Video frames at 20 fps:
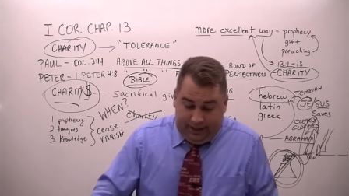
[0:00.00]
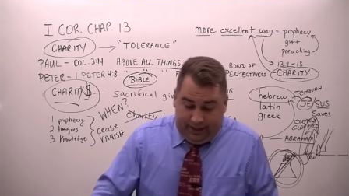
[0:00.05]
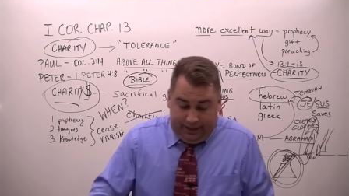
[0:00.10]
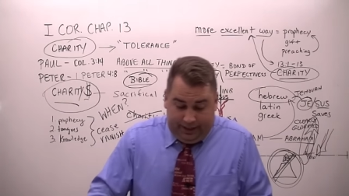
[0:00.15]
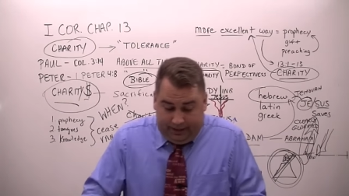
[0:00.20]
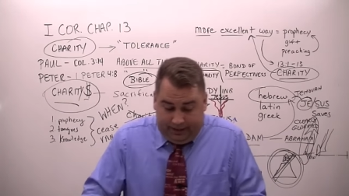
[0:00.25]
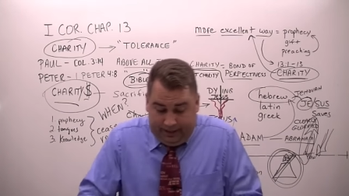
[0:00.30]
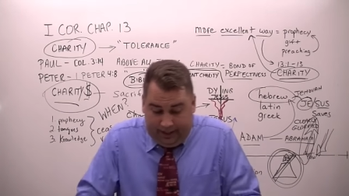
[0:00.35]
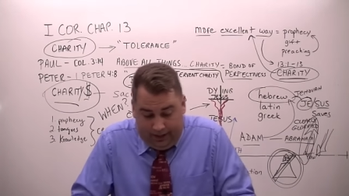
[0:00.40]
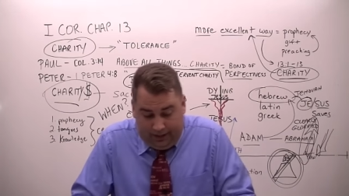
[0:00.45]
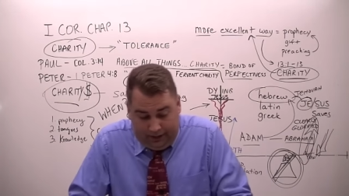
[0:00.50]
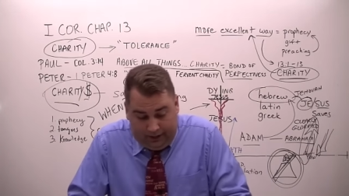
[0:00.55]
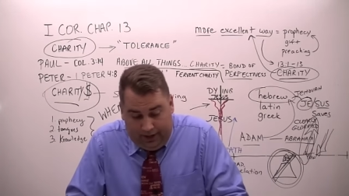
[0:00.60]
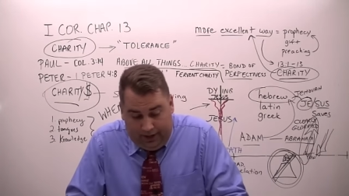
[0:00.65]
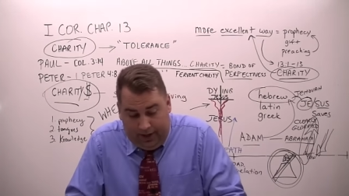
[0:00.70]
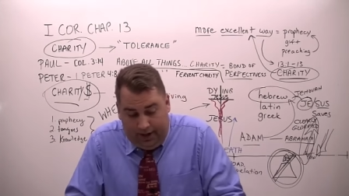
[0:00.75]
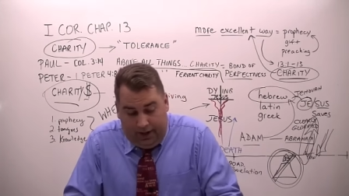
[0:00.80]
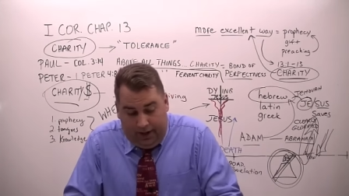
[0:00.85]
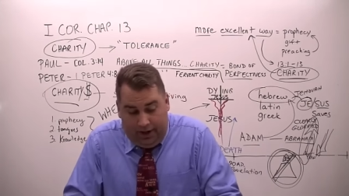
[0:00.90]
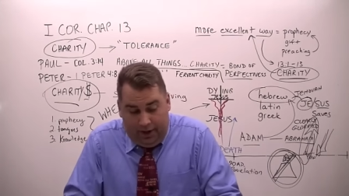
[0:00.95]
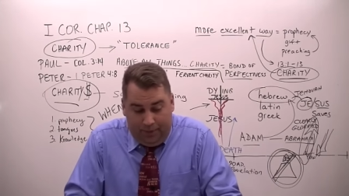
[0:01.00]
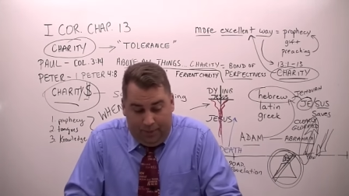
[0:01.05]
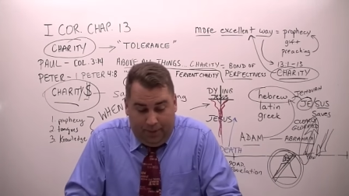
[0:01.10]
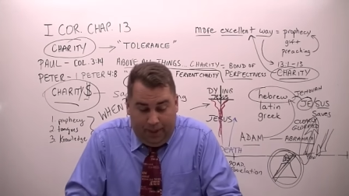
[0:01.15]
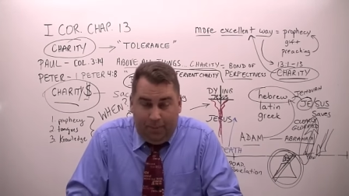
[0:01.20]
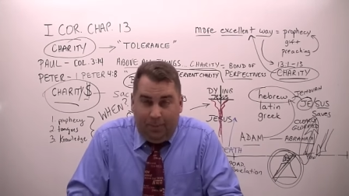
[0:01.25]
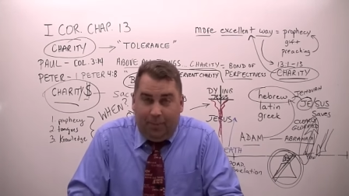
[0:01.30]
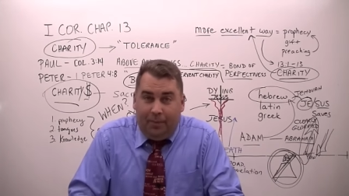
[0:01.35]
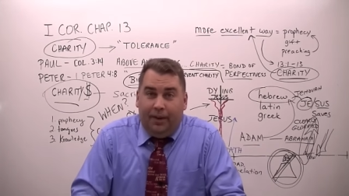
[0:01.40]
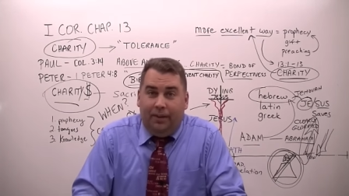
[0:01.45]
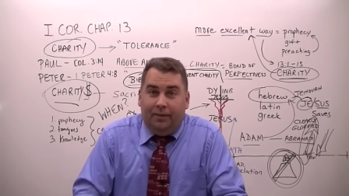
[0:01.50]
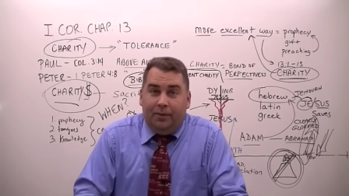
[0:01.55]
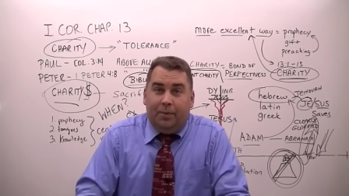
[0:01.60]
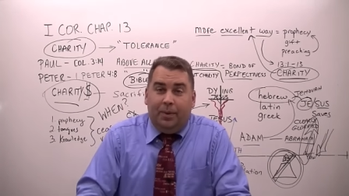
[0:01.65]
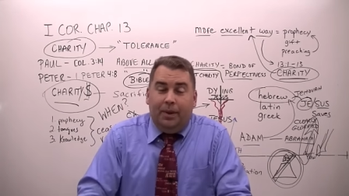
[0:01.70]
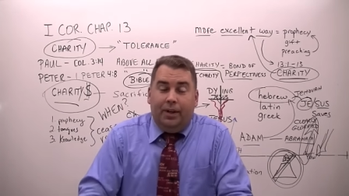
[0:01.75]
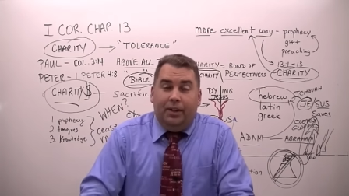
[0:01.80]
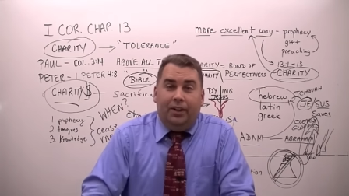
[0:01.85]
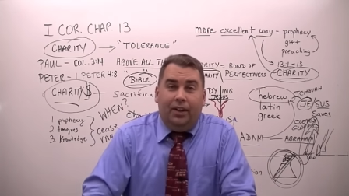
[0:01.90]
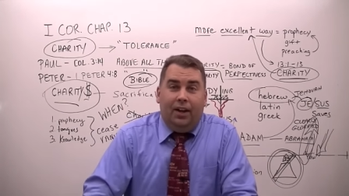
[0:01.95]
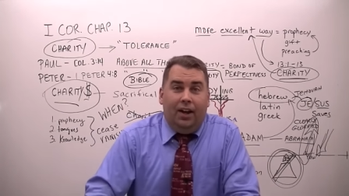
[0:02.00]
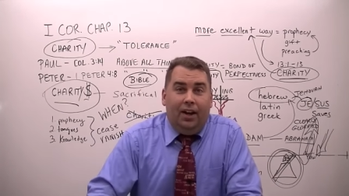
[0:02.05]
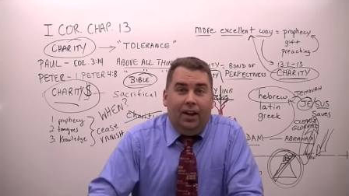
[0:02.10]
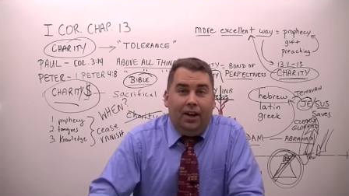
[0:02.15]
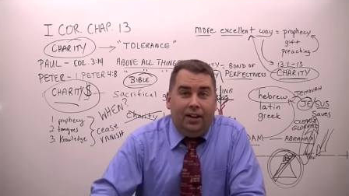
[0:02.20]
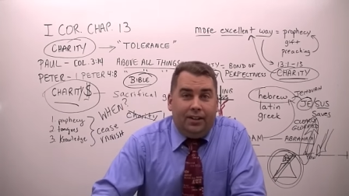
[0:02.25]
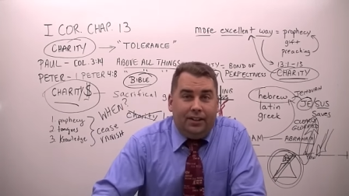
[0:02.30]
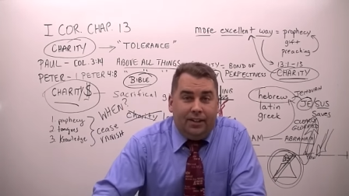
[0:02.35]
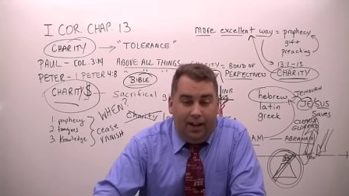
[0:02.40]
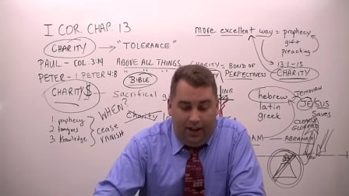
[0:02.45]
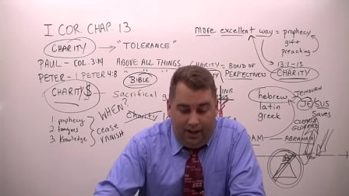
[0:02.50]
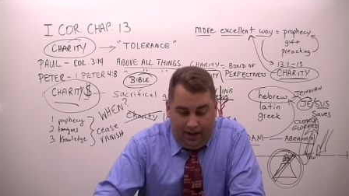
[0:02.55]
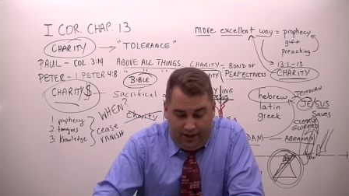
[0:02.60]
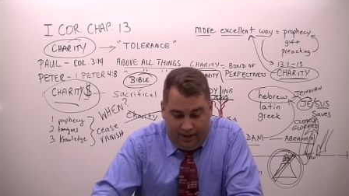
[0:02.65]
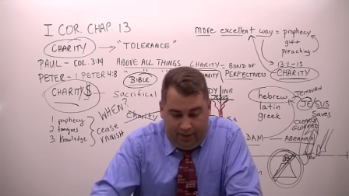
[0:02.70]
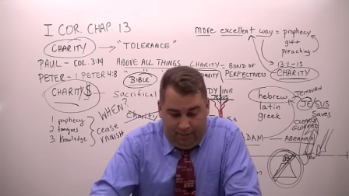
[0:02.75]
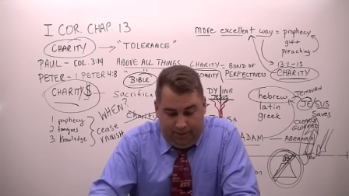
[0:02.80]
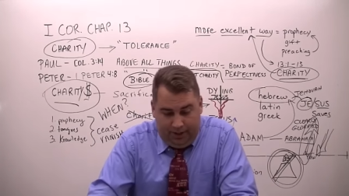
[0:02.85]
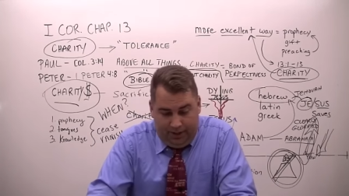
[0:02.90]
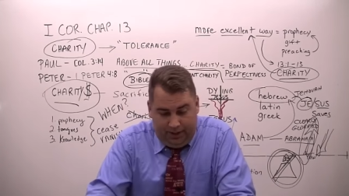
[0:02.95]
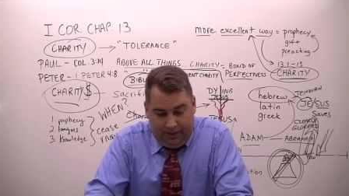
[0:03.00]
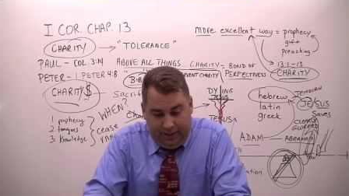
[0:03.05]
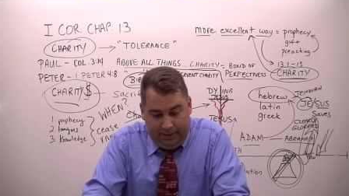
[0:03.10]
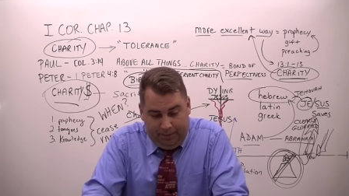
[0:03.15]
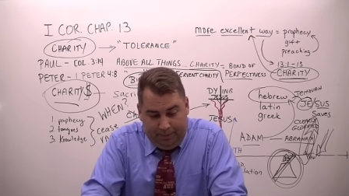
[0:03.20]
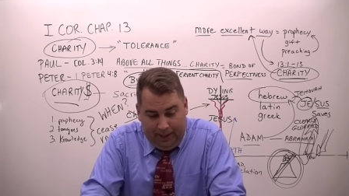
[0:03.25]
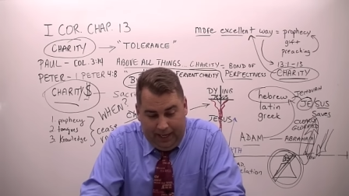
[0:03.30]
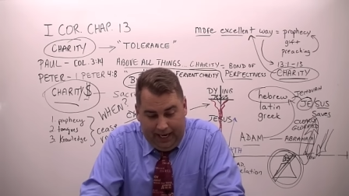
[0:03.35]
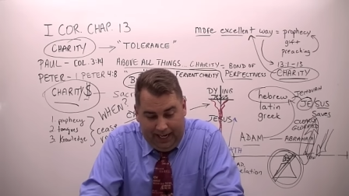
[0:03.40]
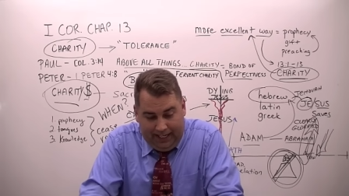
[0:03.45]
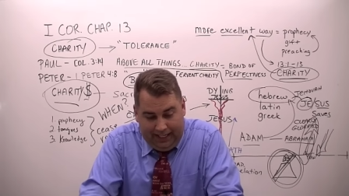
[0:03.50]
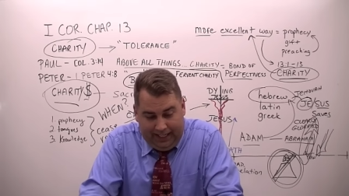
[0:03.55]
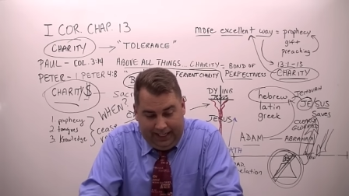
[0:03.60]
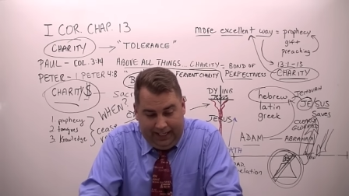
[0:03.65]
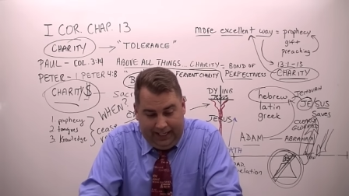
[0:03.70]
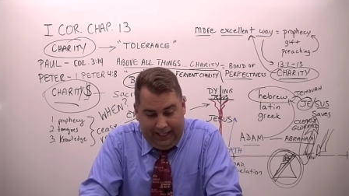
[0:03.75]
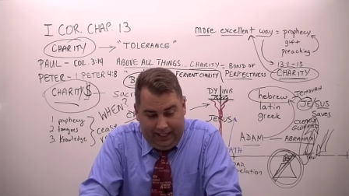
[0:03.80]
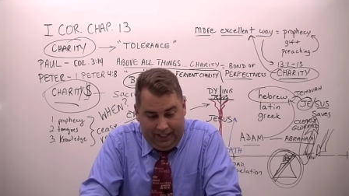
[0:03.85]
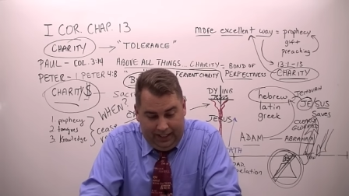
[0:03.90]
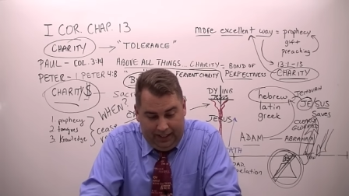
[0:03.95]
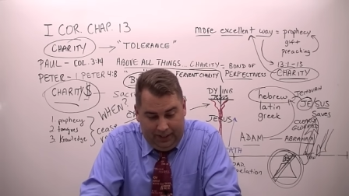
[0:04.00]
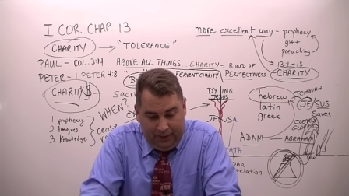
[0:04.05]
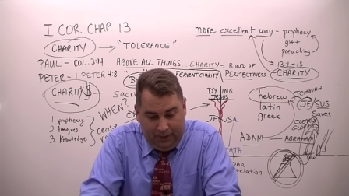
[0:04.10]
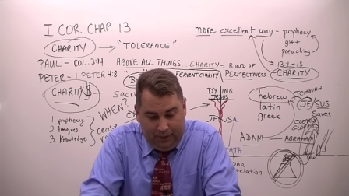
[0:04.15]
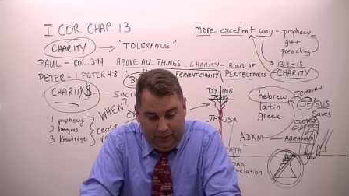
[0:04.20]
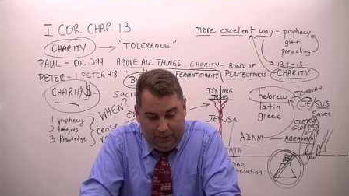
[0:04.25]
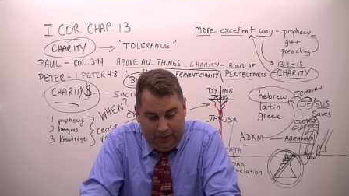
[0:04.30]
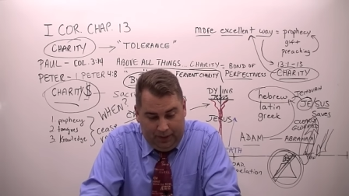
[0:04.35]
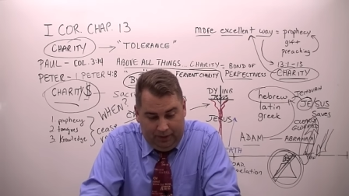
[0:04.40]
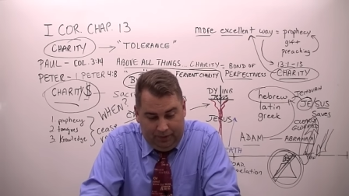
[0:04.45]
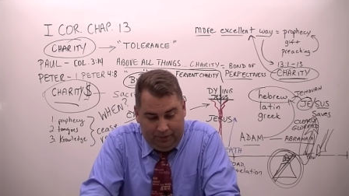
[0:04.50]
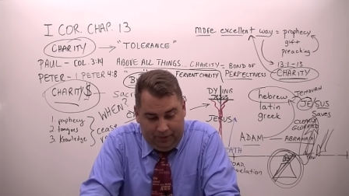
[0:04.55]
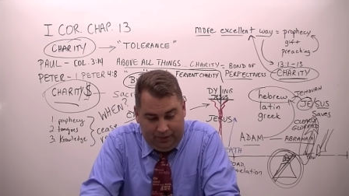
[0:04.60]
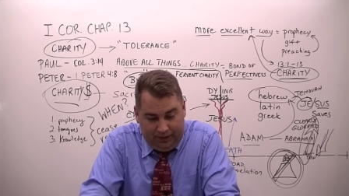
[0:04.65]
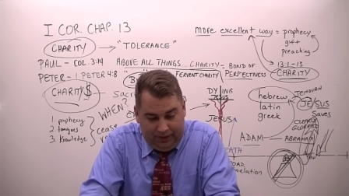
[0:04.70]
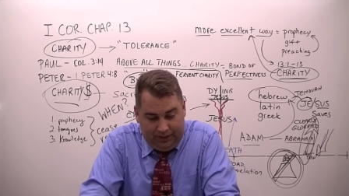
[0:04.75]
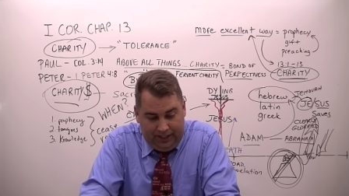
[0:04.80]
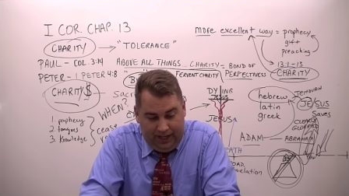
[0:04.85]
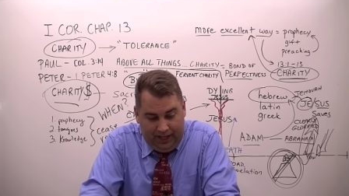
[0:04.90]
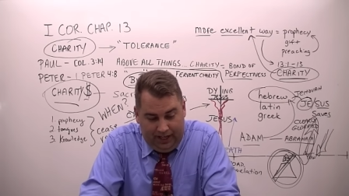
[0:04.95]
like I said, a lot of people have spent a lot of time debating what verse